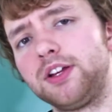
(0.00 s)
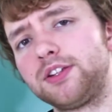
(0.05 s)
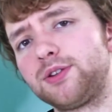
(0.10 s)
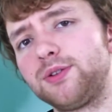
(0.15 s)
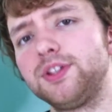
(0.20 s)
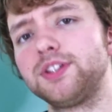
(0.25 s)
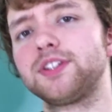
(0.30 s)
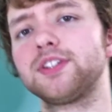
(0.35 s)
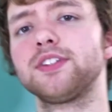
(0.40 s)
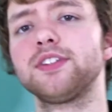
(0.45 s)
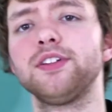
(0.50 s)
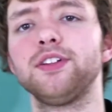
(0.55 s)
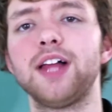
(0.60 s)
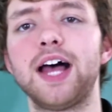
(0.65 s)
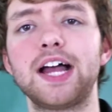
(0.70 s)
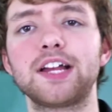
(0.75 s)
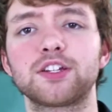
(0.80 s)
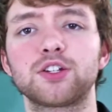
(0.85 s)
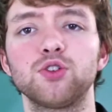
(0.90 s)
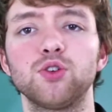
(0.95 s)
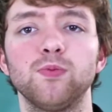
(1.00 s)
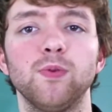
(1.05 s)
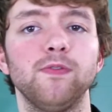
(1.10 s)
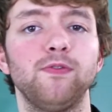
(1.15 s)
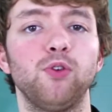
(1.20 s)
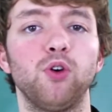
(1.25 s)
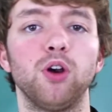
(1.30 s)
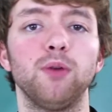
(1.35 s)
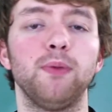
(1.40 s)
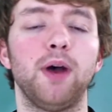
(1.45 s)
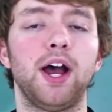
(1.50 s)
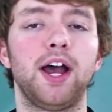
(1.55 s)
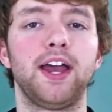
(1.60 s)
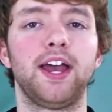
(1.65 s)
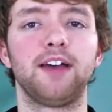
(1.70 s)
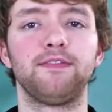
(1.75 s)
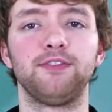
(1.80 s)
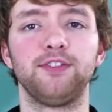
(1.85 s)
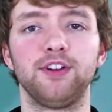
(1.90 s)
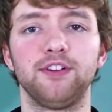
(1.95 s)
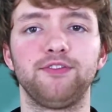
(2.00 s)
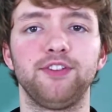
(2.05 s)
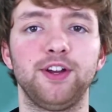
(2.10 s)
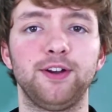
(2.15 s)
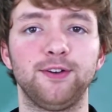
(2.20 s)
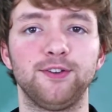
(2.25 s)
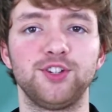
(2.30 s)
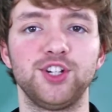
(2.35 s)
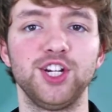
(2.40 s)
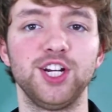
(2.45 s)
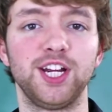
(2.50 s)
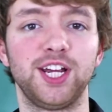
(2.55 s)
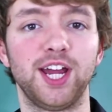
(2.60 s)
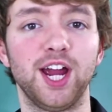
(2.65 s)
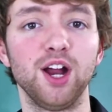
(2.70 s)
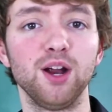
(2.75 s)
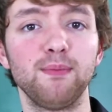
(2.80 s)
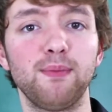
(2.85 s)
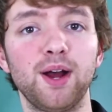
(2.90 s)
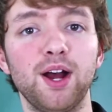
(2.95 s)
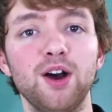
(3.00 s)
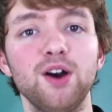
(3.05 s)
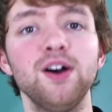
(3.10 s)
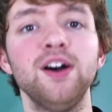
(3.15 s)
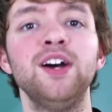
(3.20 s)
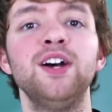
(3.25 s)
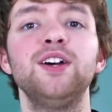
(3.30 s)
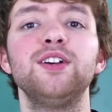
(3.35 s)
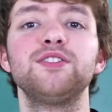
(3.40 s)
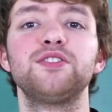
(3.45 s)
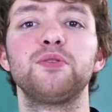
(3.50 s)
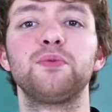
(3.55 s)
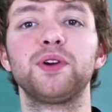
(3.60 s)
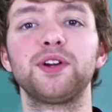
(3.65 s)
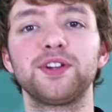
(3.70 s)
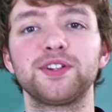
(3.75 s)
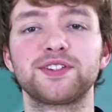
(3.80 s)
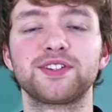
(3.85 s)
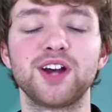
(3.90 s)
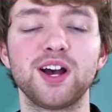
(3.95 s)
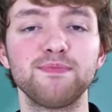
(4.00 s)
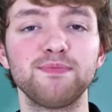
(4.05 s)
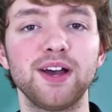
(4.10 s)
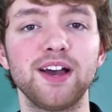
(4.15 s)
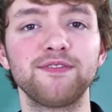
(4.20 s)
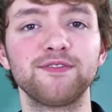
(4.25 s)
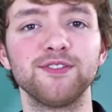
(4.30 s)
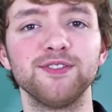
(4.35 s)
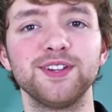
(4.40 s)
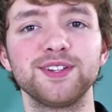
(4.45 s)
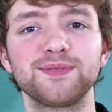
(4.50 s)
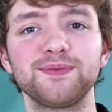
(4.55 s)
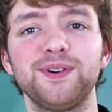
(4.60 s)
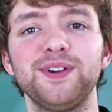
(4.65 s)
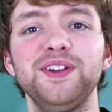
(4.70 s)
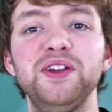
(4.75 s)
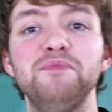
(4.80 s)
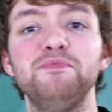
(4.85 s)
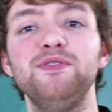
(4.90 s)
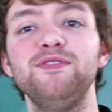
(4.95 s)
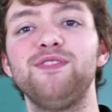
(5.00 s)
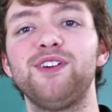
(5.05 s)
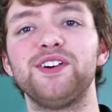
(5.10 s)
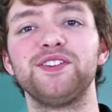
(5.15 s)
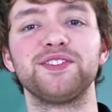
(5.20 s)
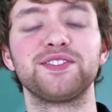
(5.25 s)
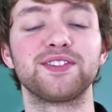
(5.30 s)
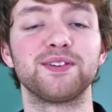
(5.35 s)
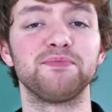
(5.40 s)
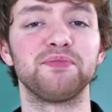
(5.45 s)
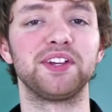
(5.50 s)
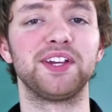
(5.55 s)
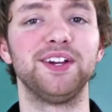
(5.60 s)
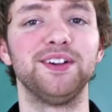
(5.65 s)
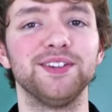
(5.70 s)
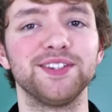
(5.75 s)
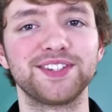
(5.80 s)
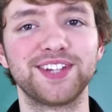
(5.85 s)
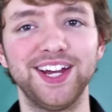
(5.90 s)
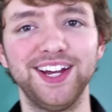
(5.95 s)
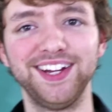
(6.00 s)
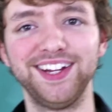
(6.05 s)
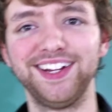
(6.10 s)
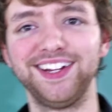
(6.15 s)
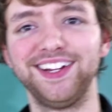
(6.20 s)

So this is the last normal form I have enough energy to care about, so we're gonna stop after this one and move on to something else.